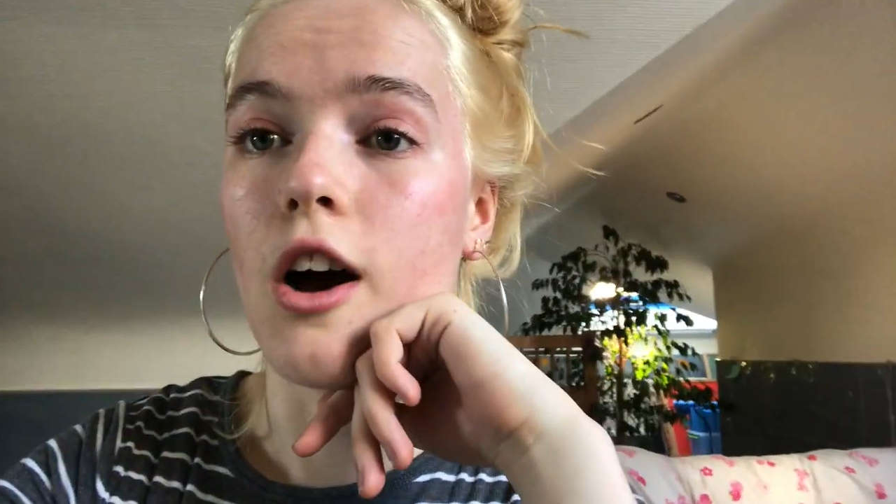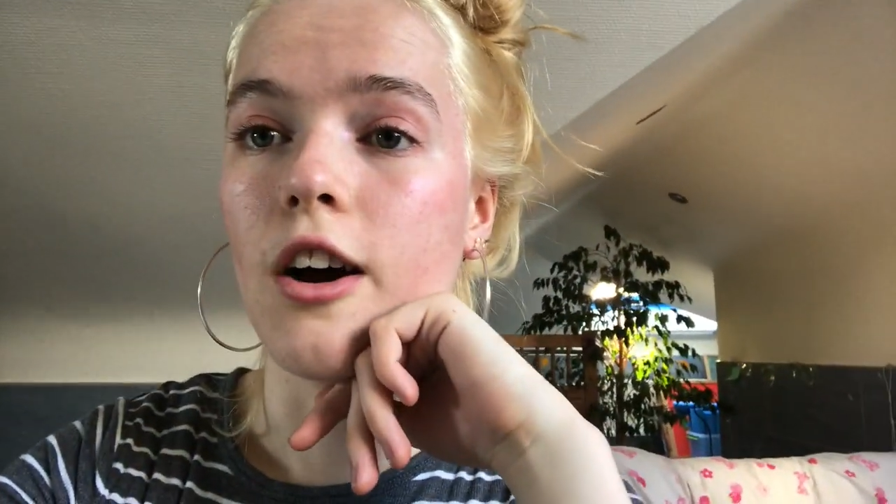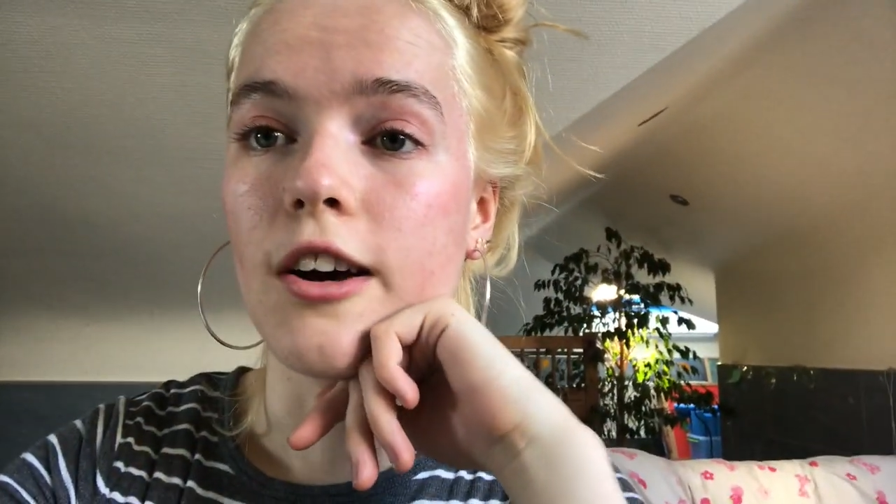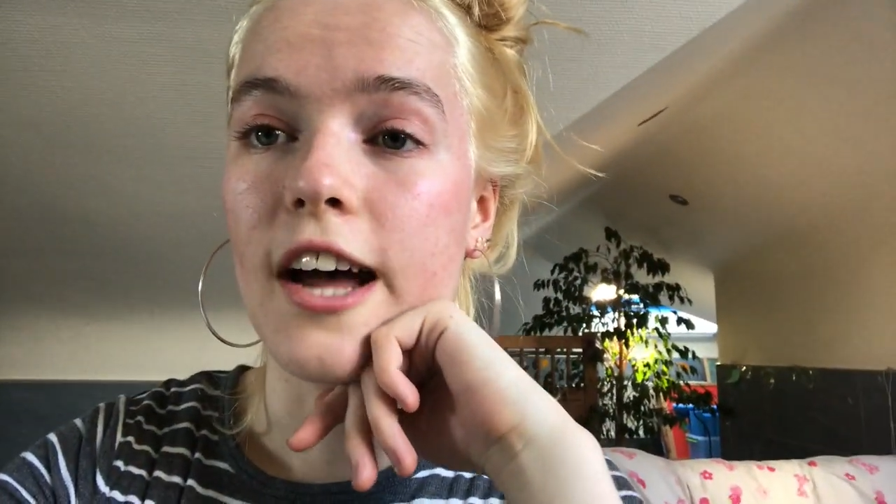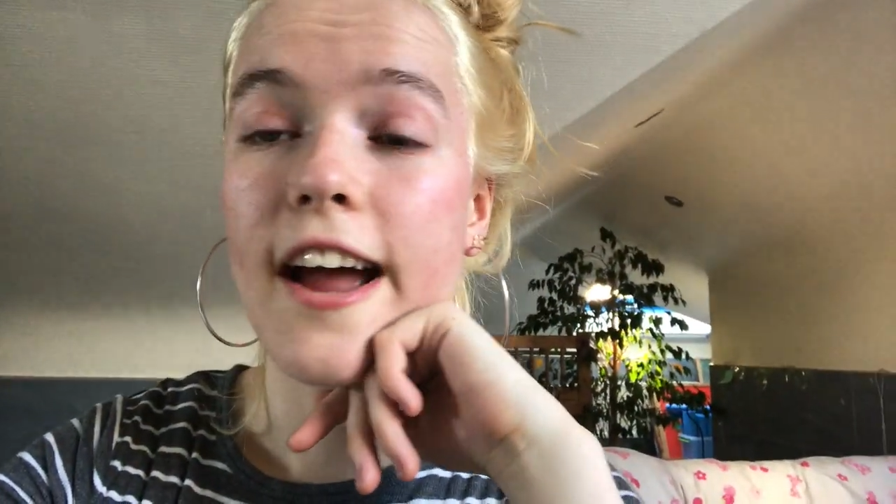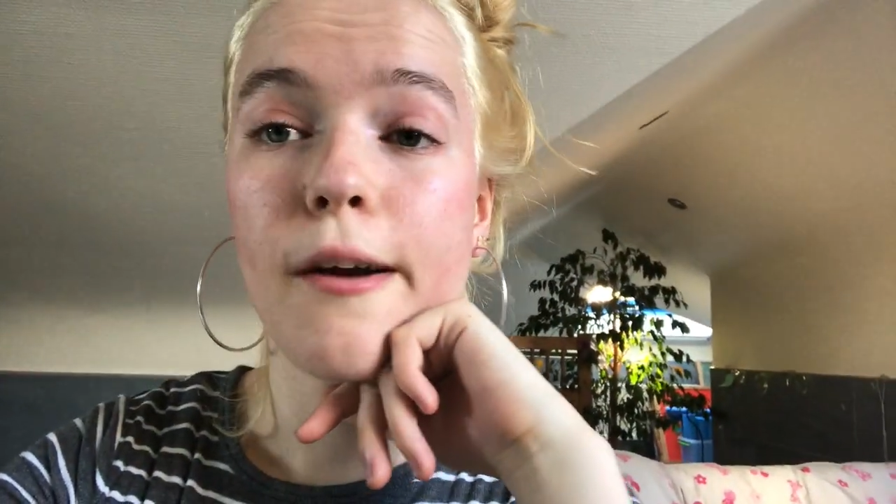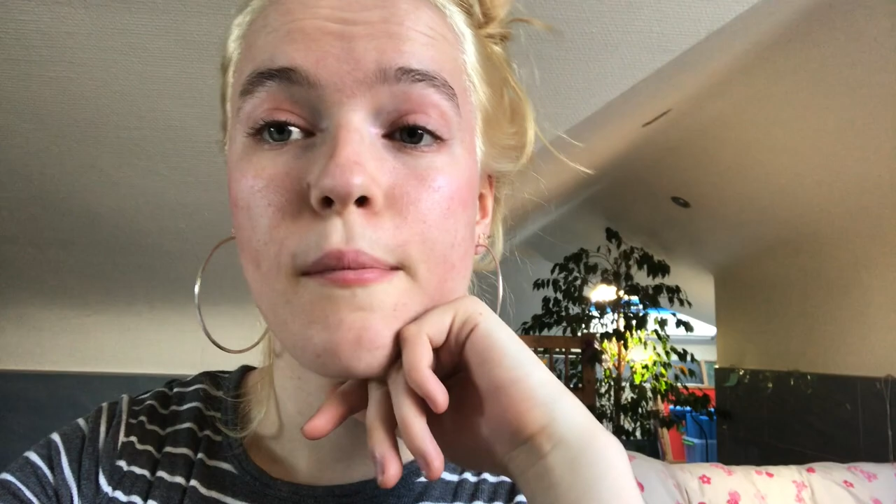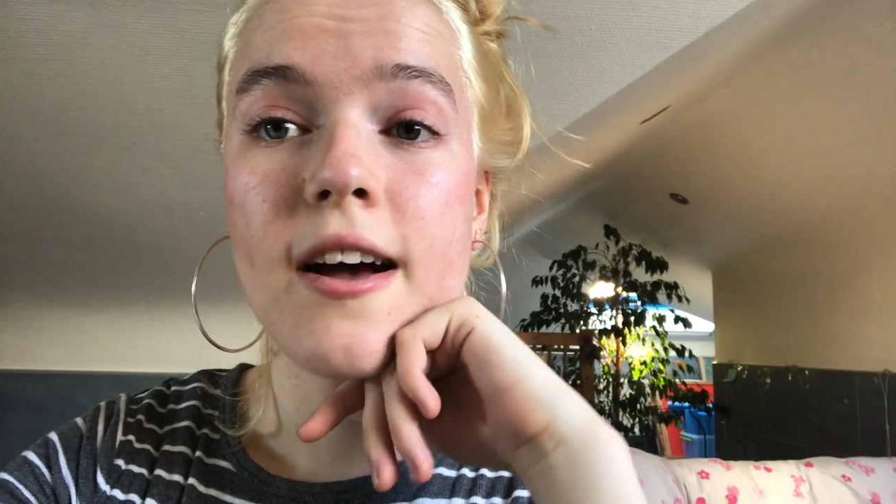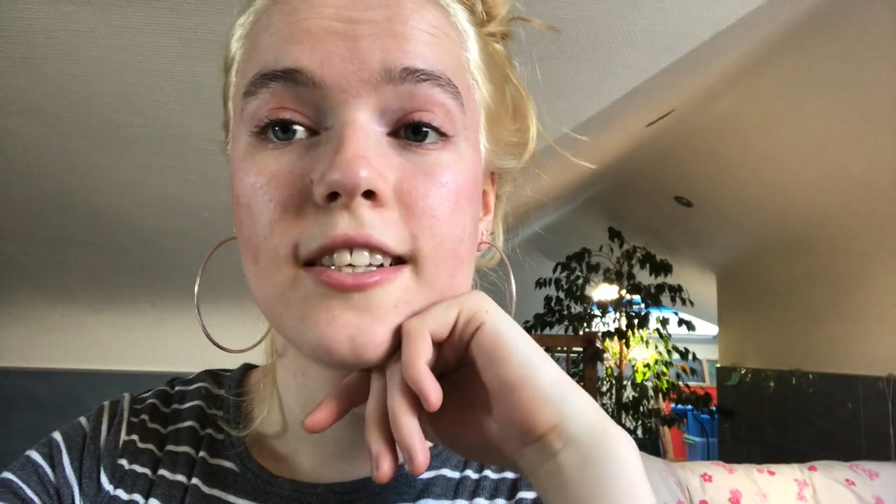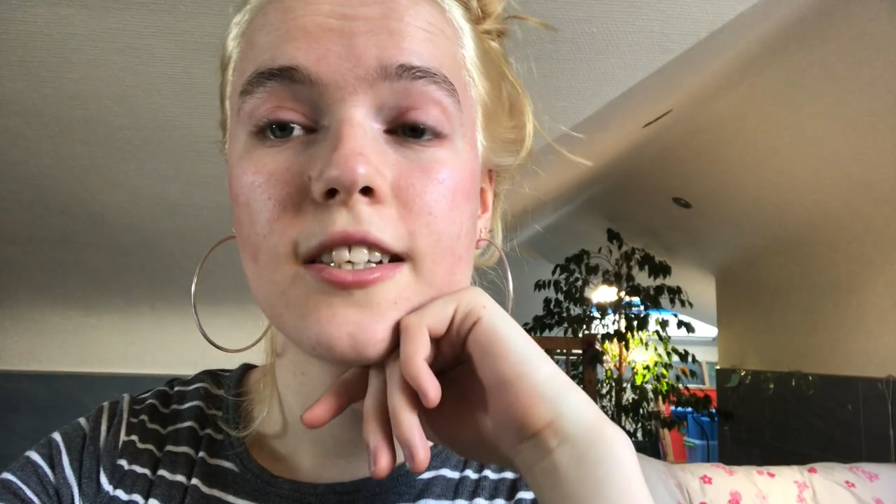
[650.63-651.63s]
a hair
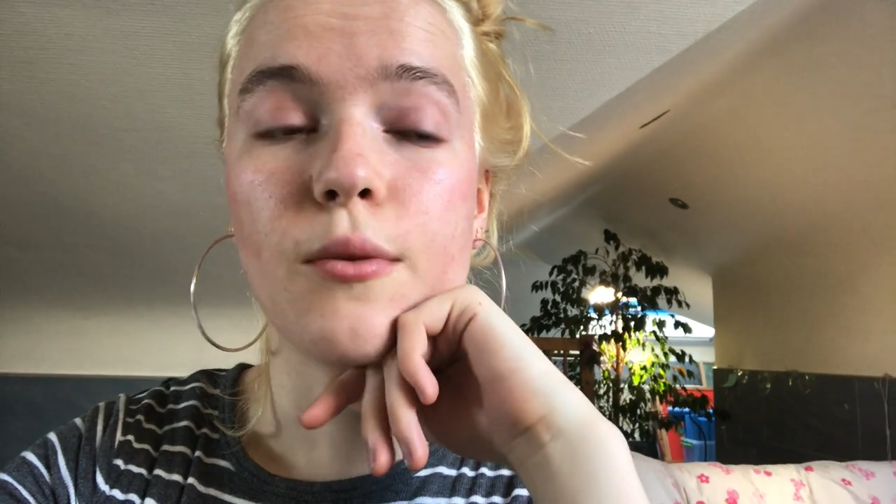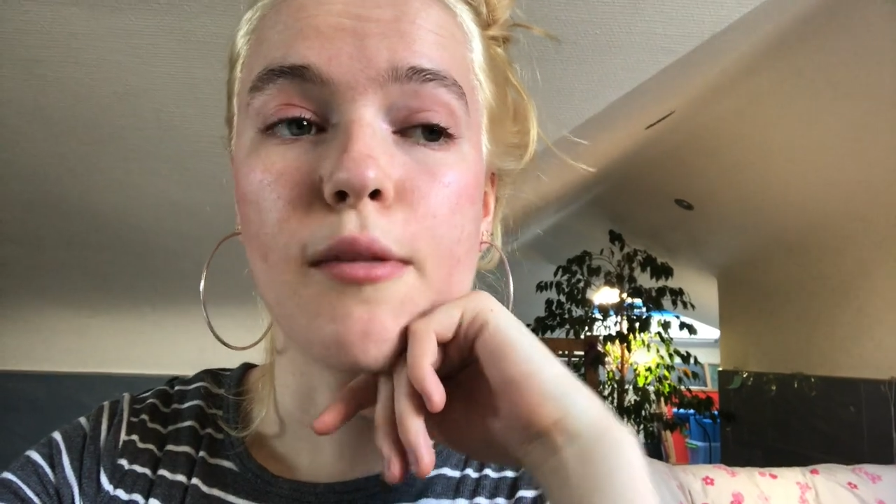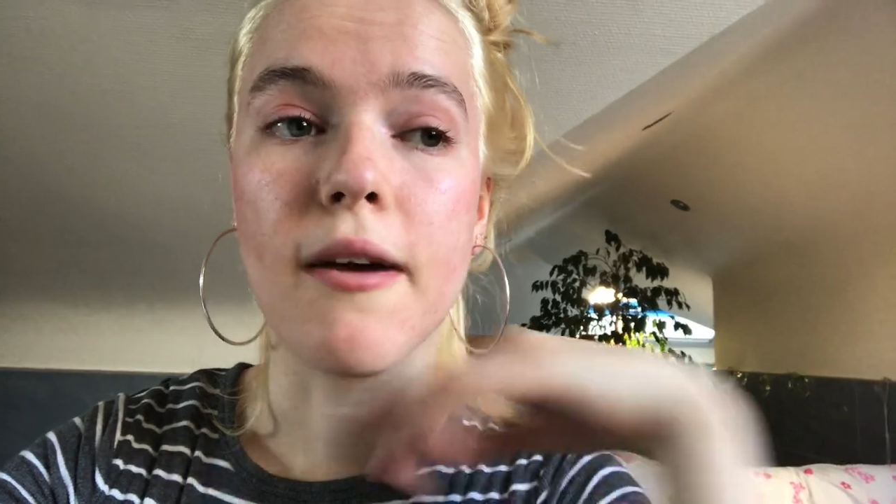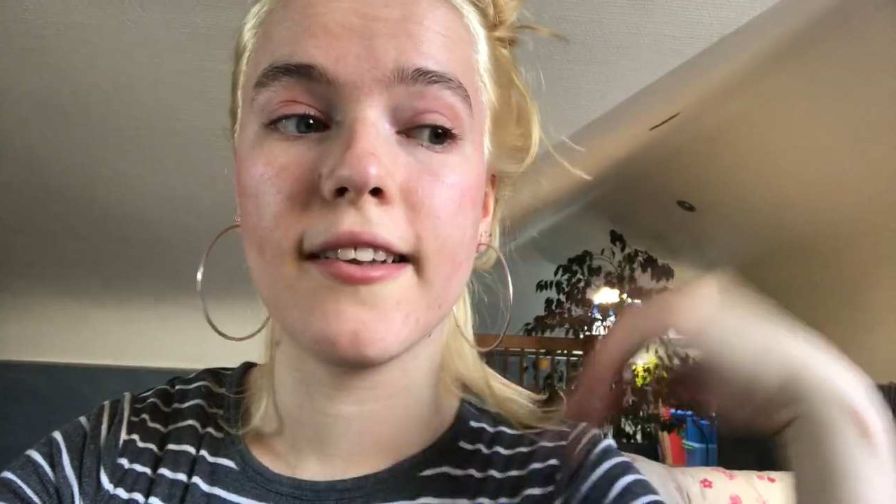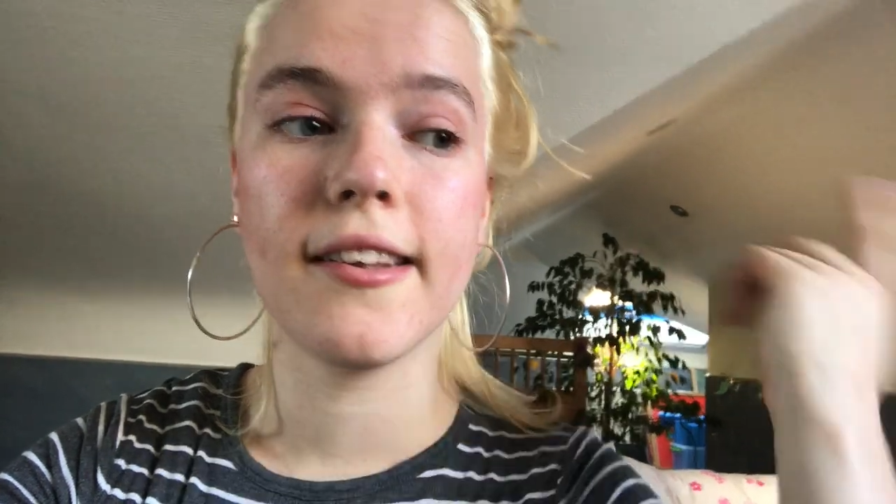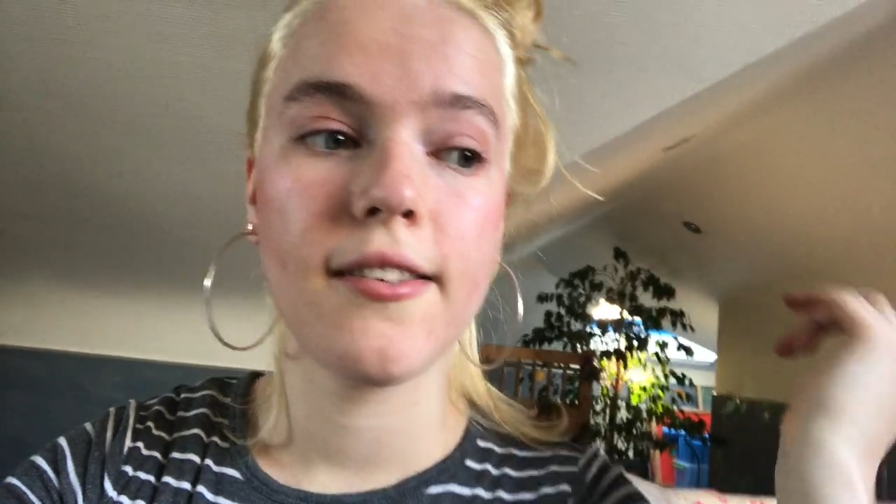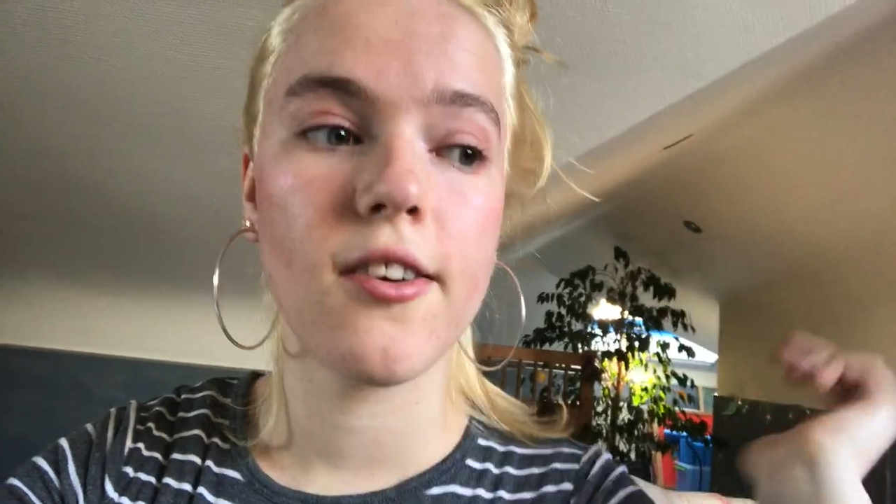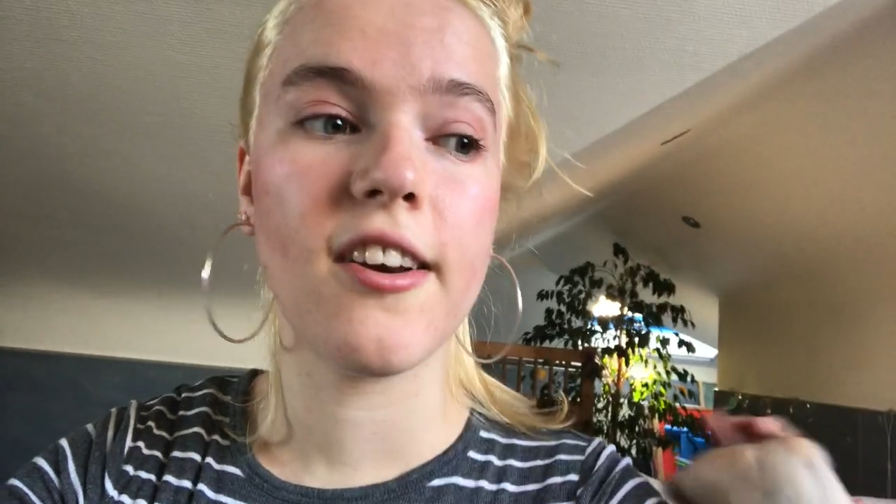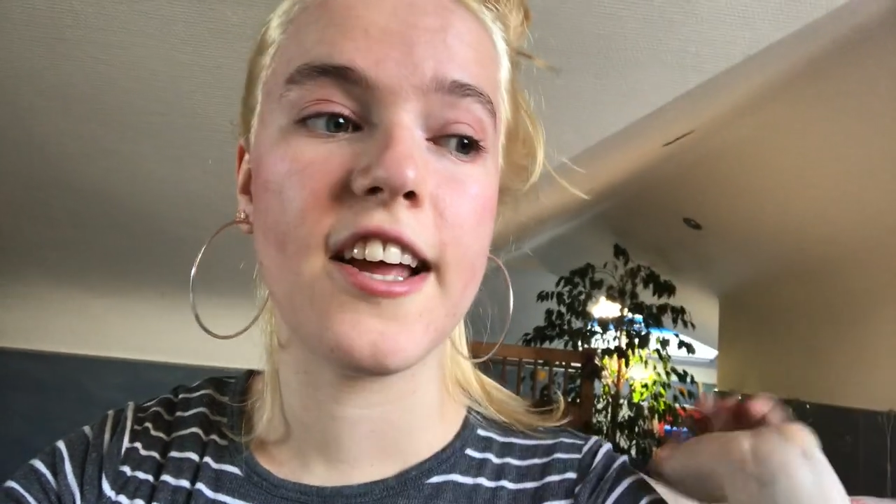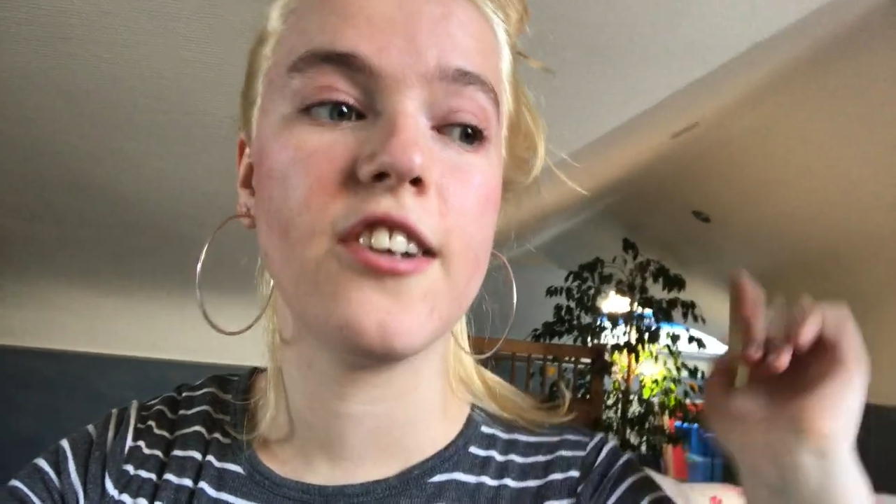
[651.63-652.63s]
mask with my
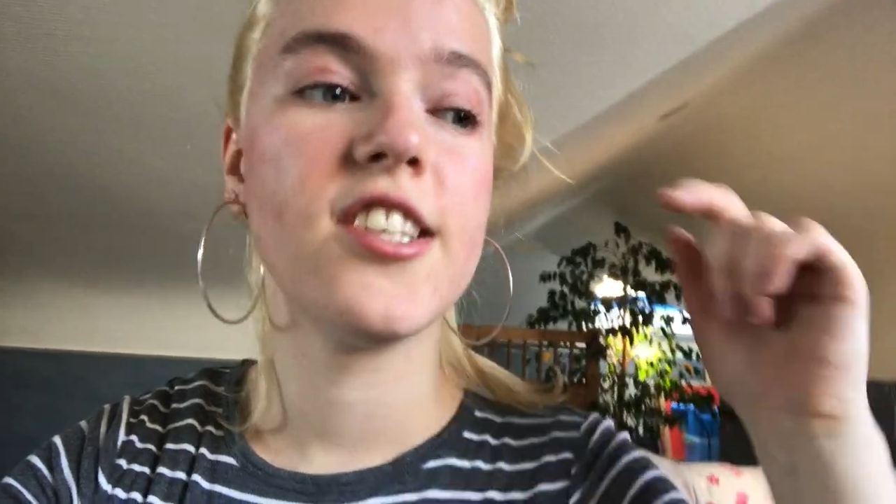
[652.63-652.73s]
sister later